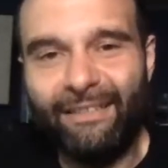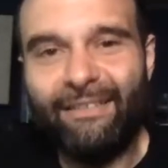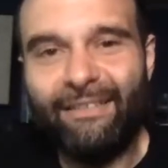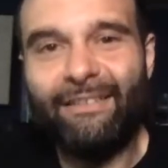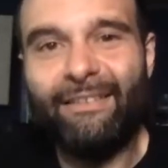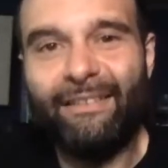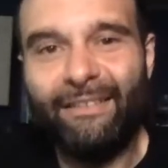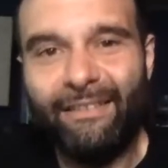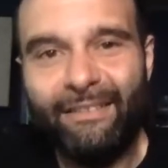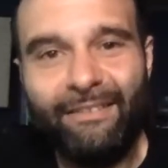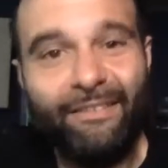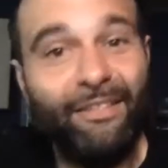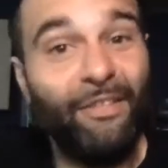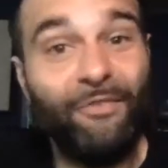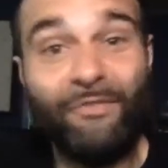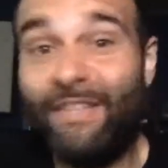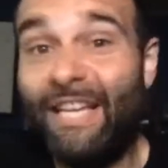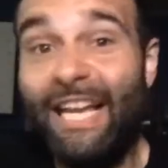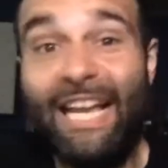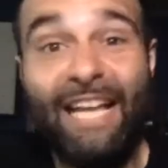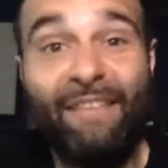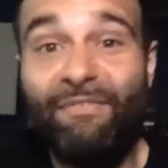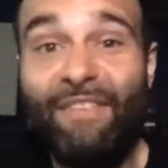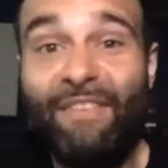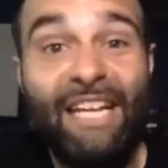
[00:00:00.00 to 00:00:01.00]
No,
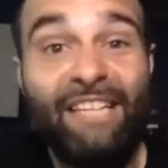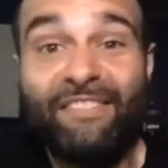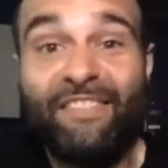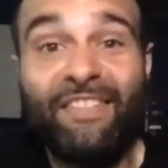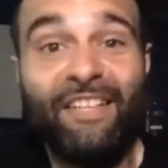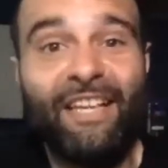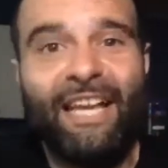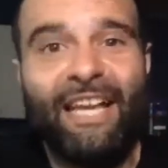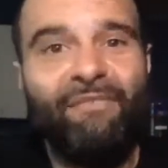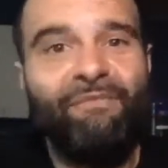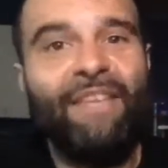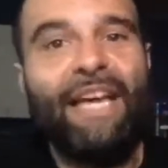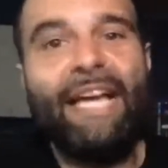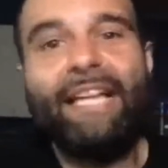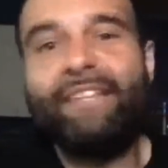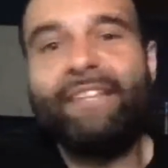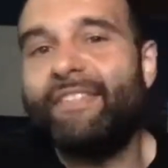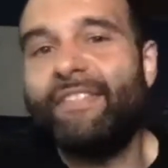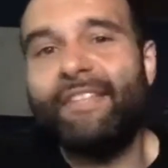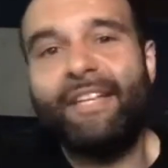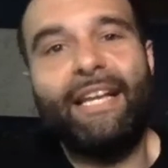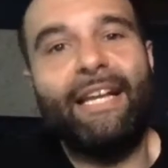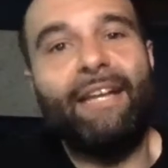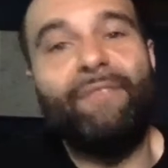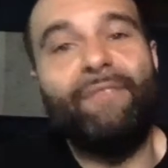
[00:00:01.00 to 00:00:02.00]
and
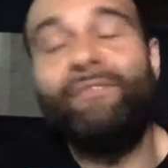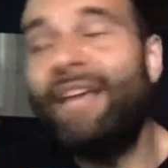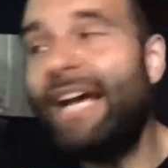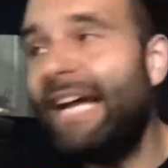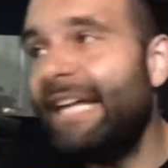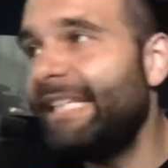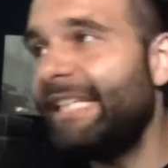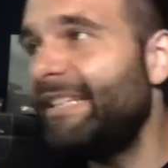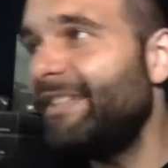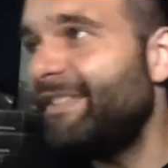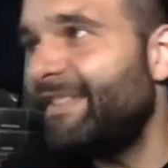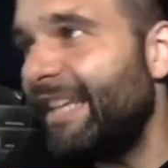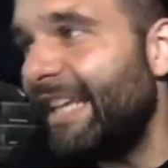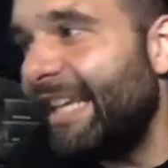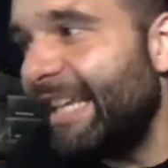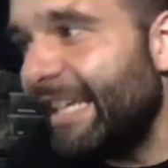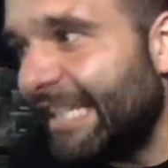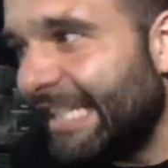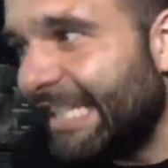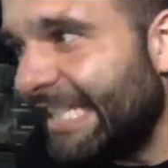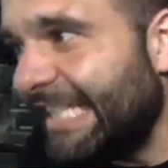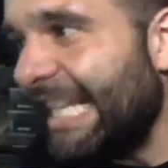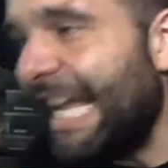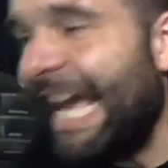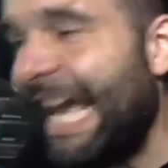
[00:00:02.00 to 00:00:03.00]
that is
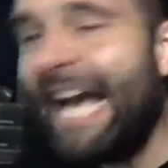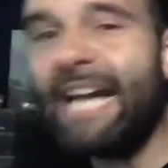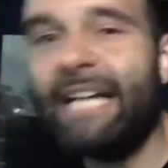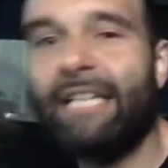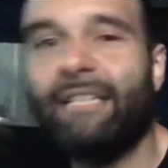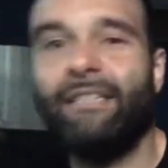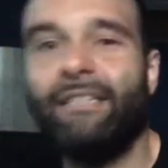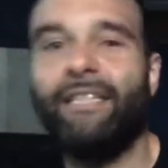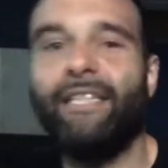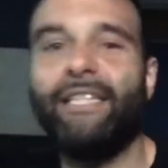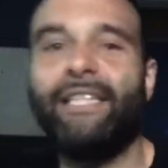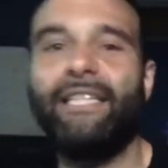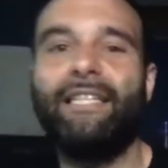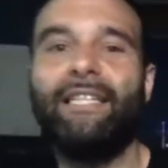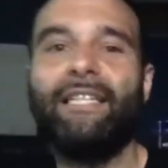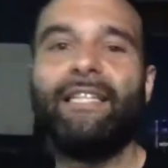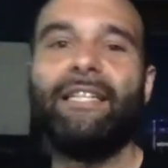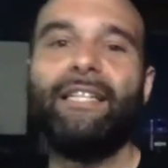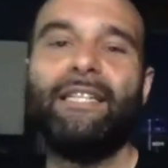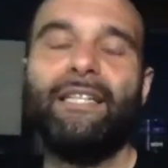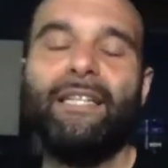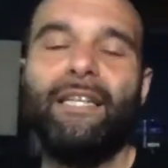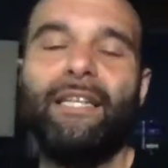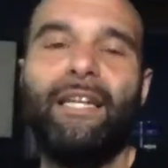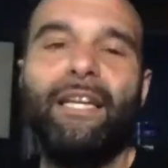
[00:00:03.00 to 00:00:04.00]
exactly,
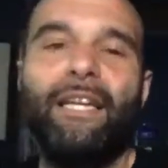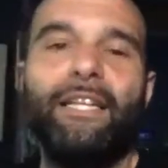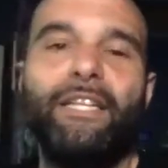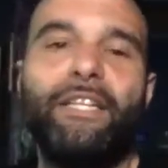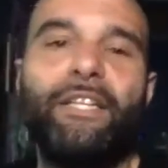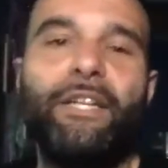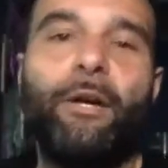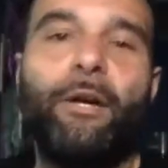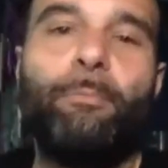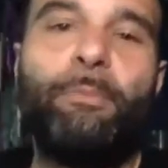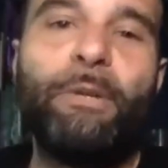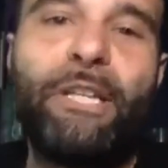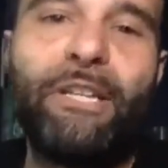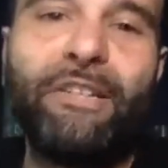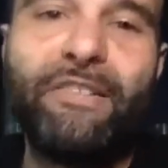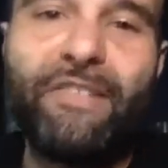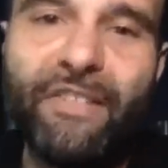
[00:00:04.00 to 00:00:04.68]
because it's